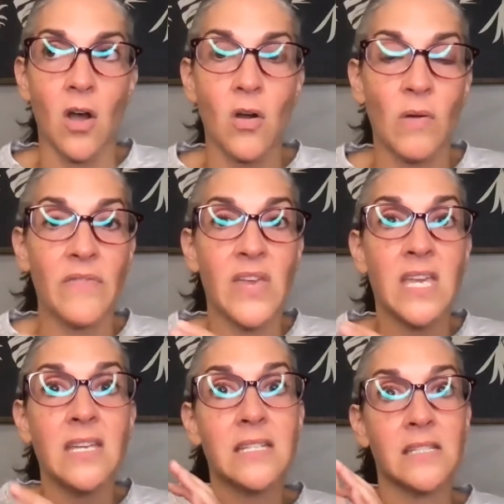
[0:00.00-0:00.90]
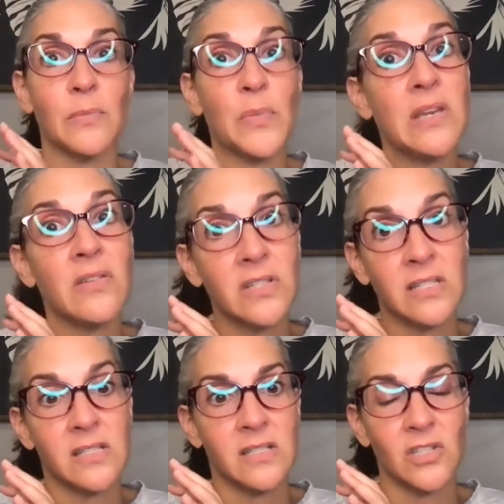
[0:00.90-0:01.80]
oh, if he disappears
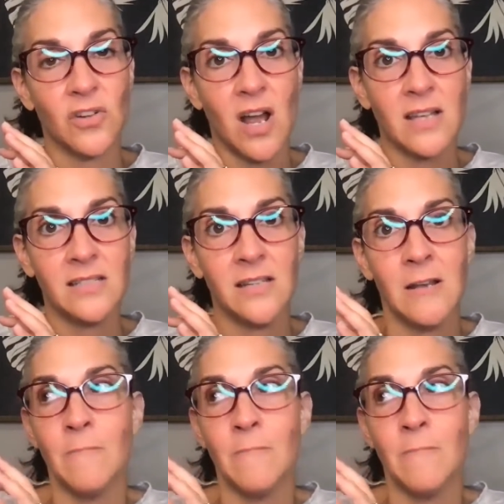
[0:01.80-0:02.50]
in stress,